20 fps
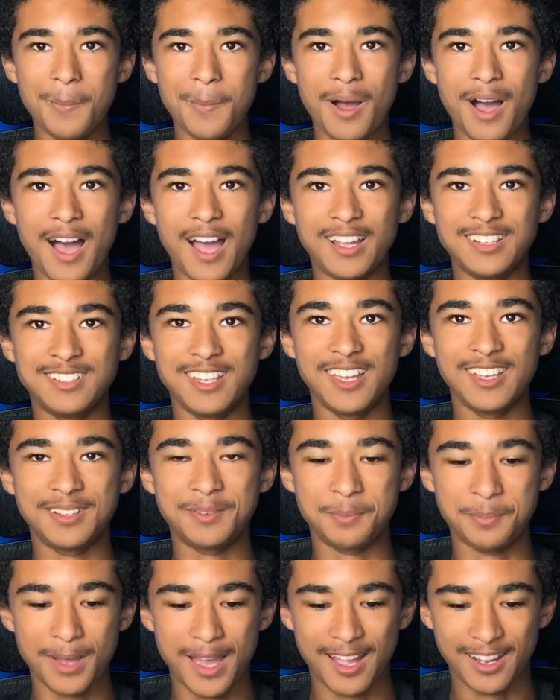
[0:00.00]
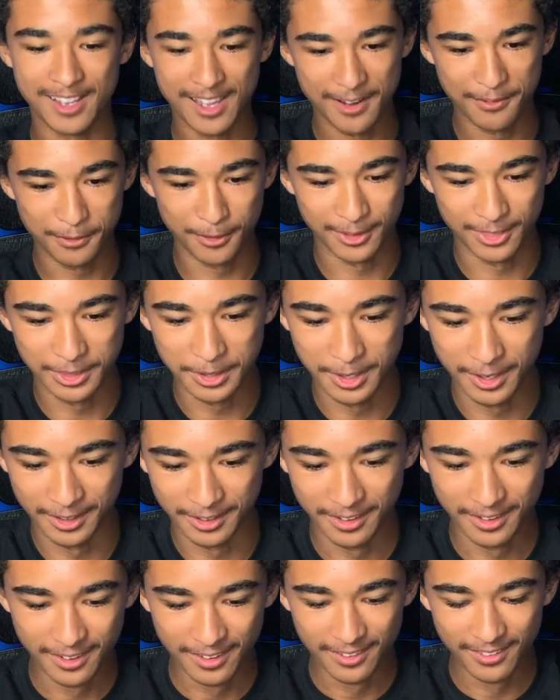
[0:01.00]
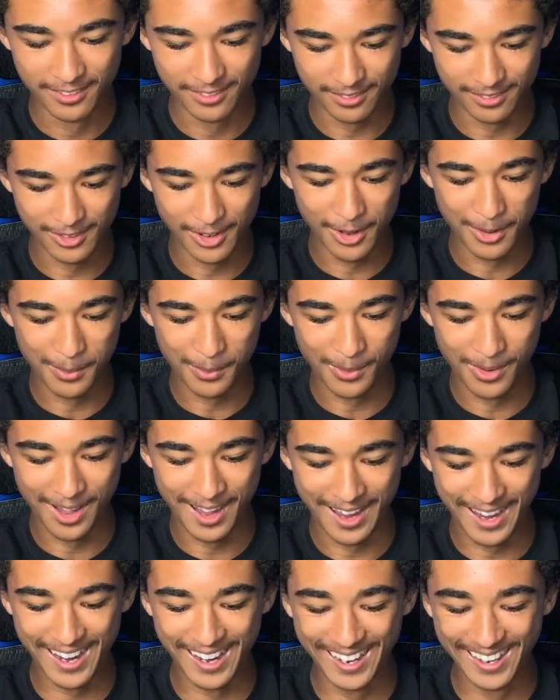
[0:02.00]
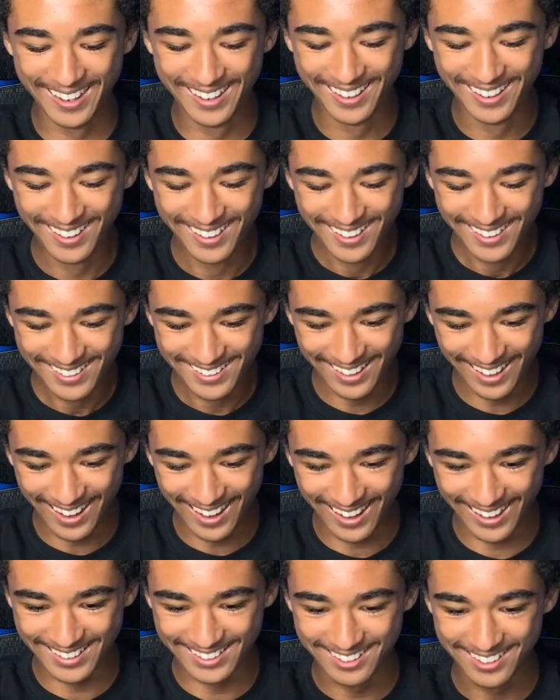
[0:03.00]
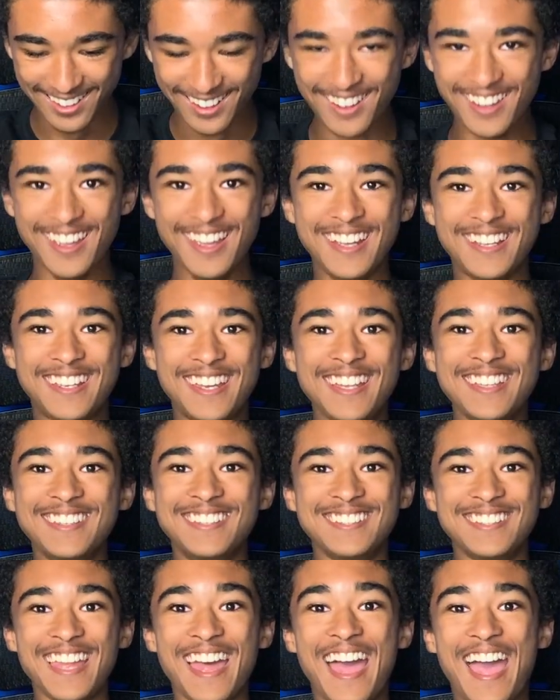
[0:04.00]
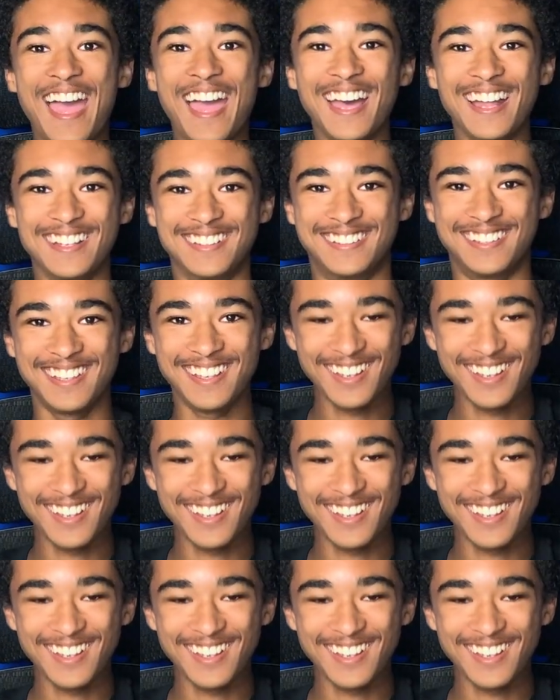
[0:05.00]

I take back everything. No way. Guys, it can stand.